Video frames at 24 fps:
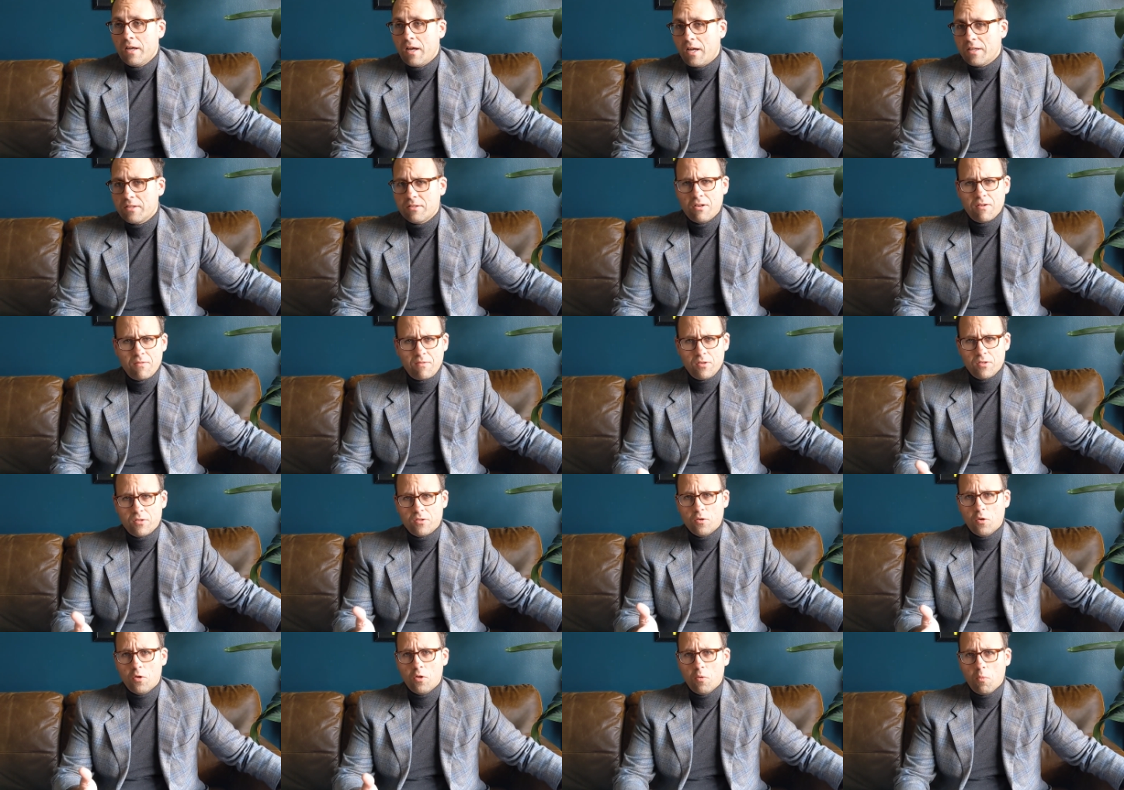I don't know if you
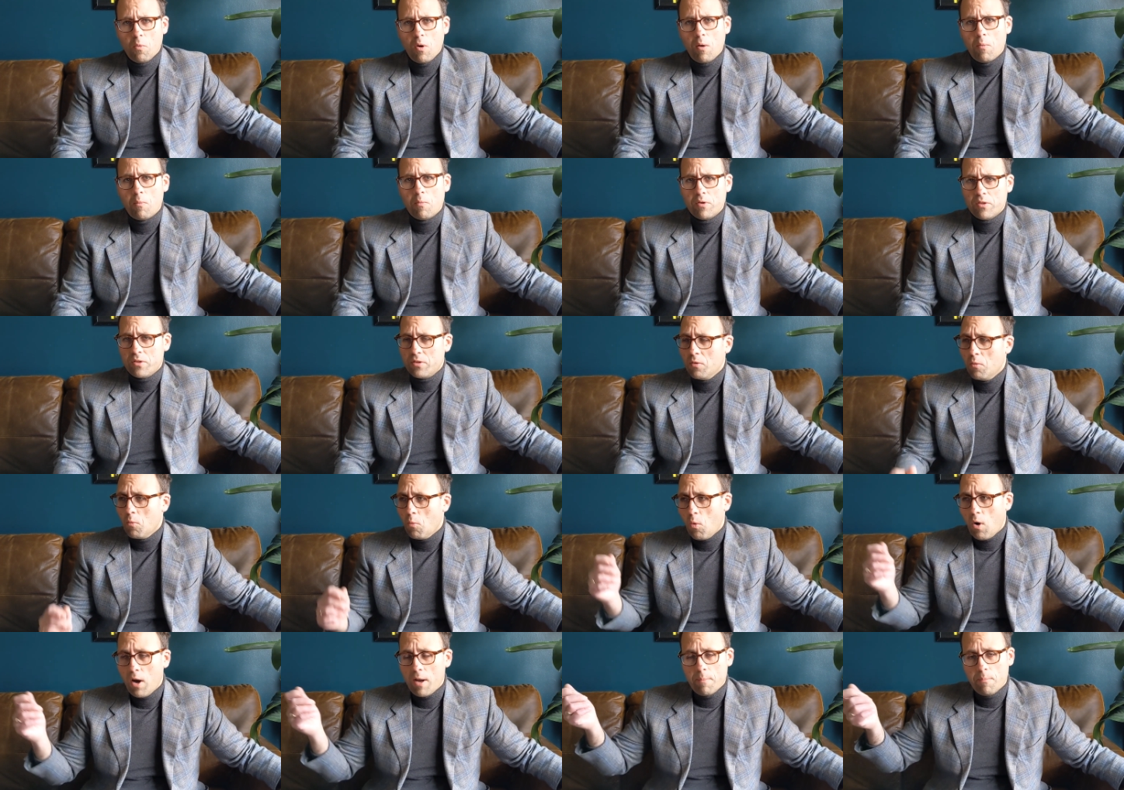saw the one with the
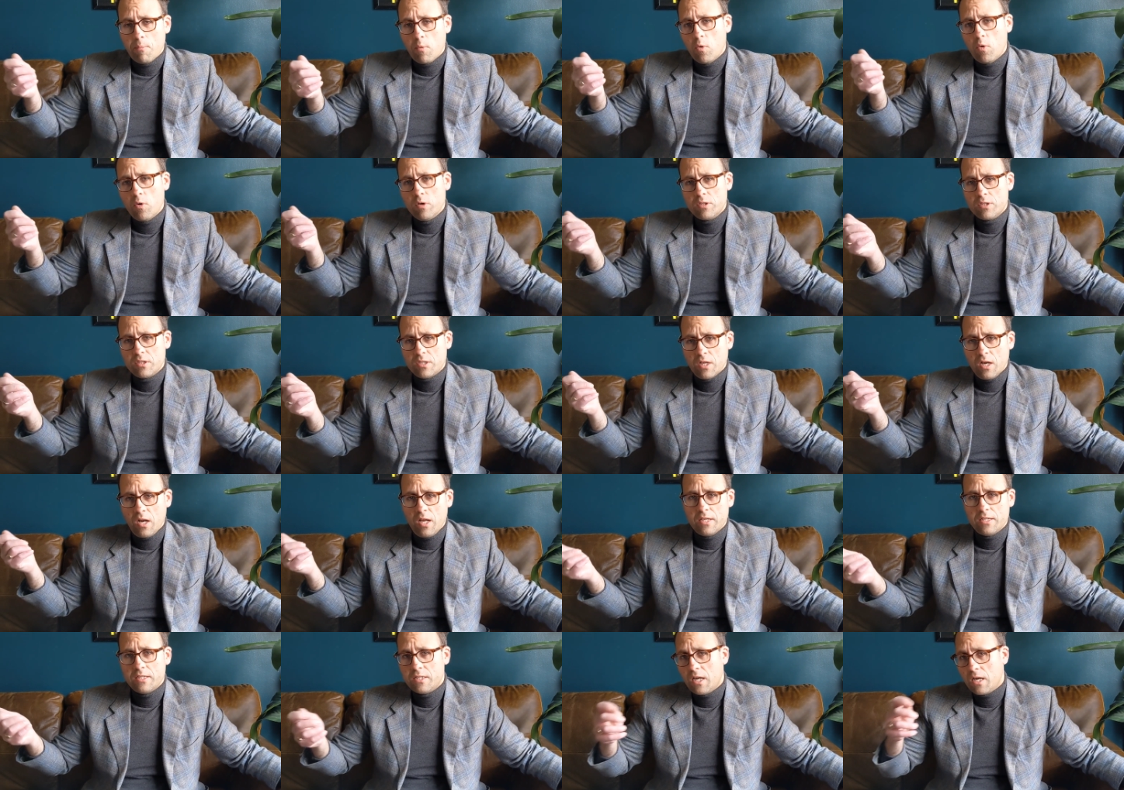whiteboards that
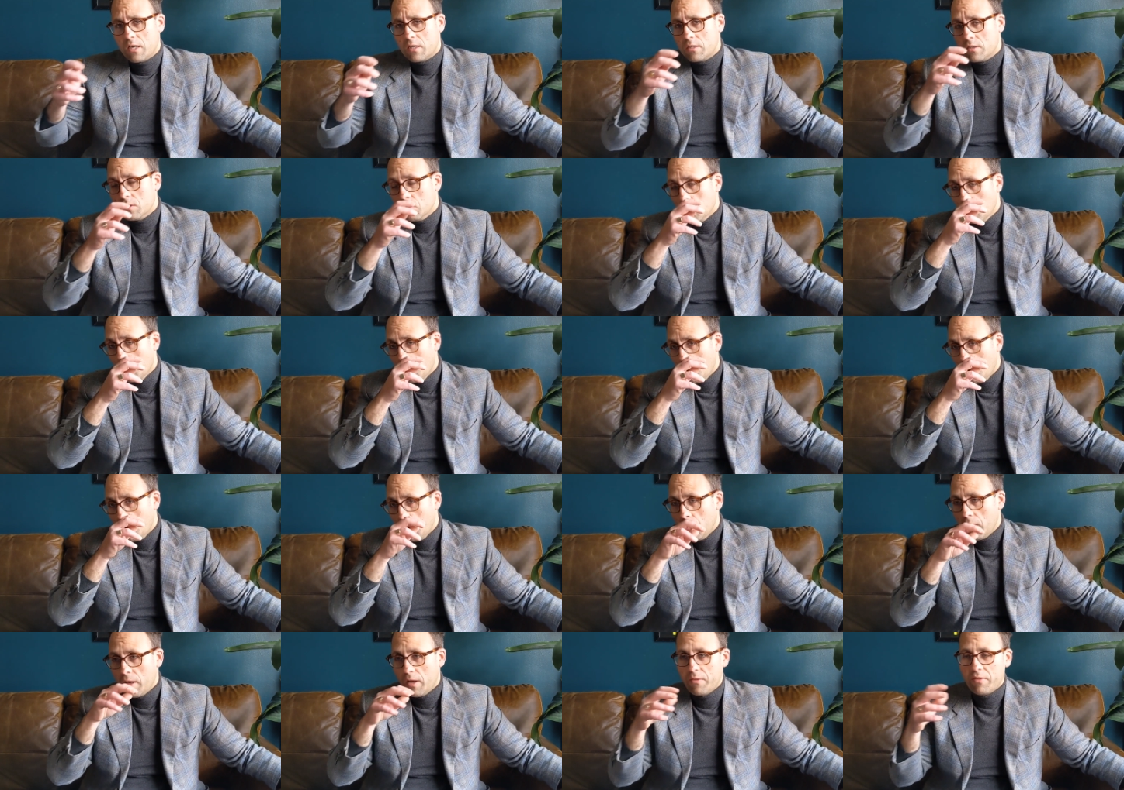like stuck to the
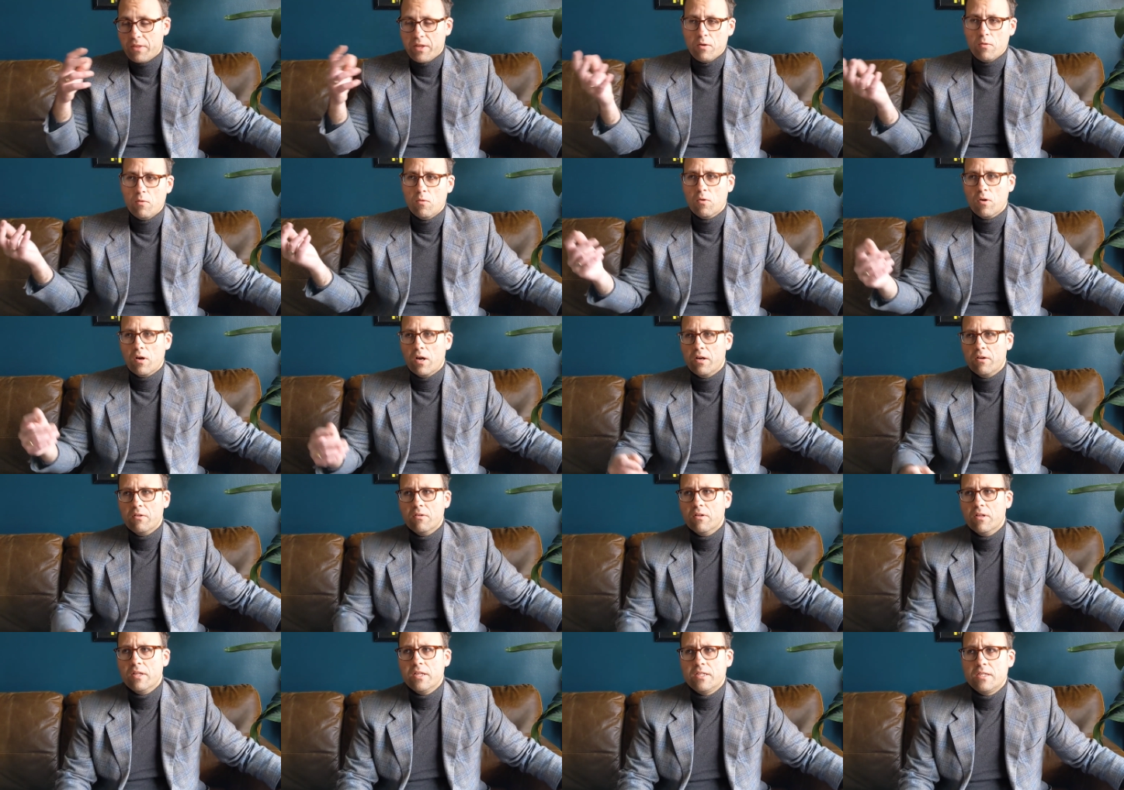wall, and they're all
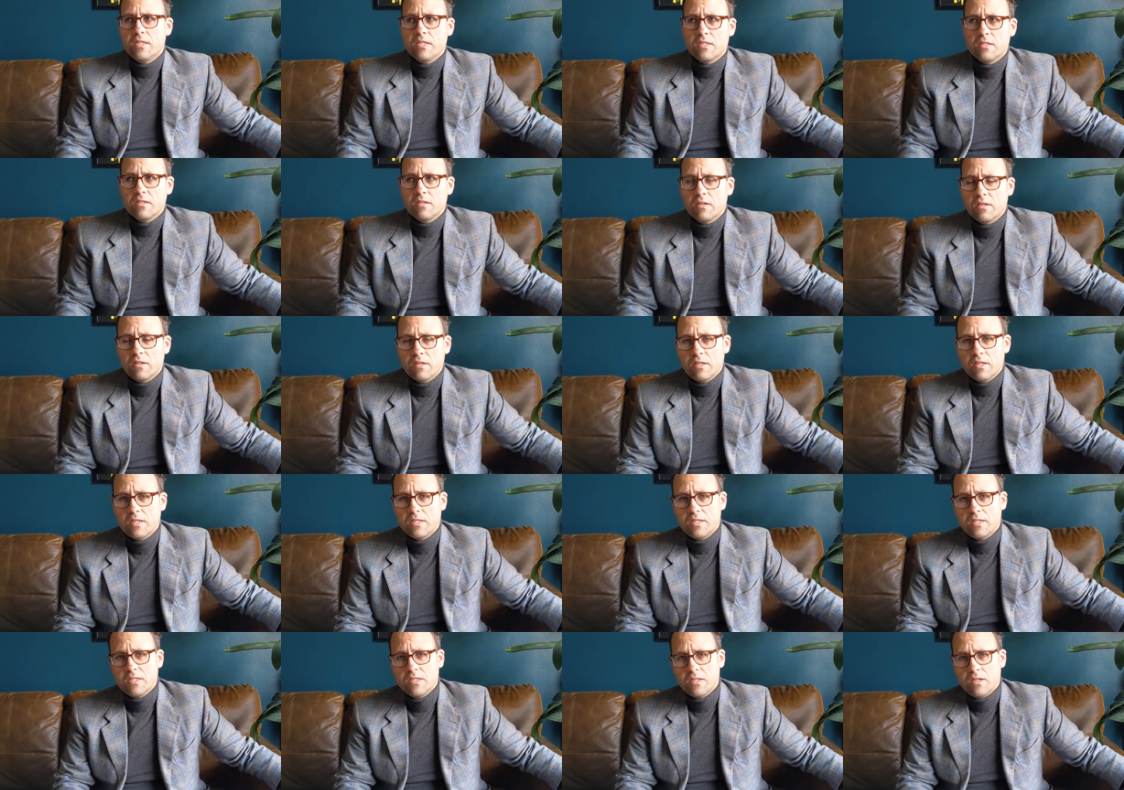going, oh, this isn't
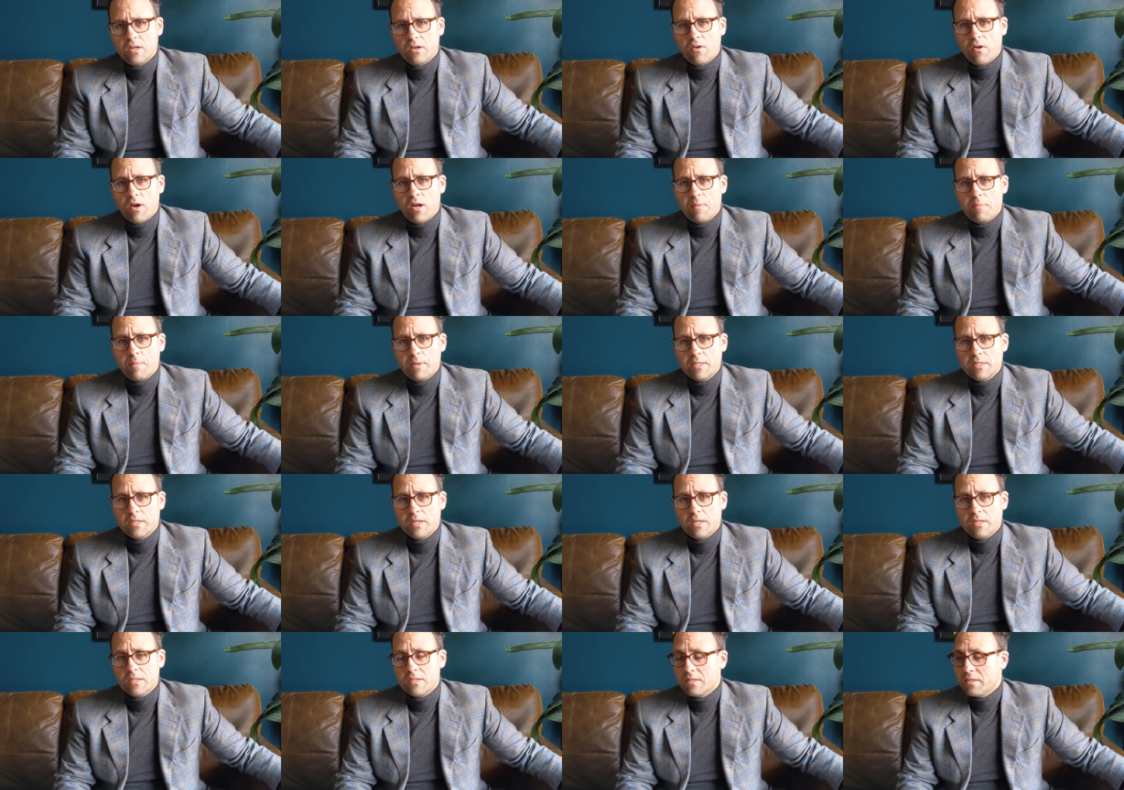a great
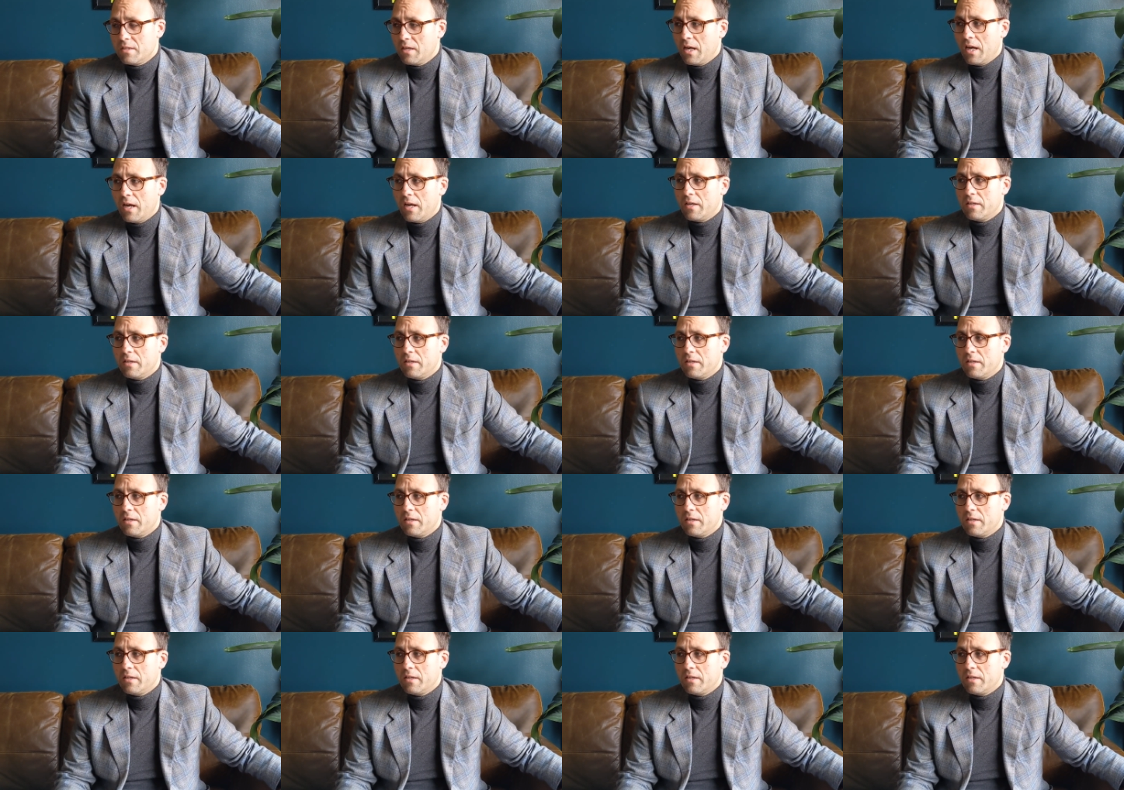business,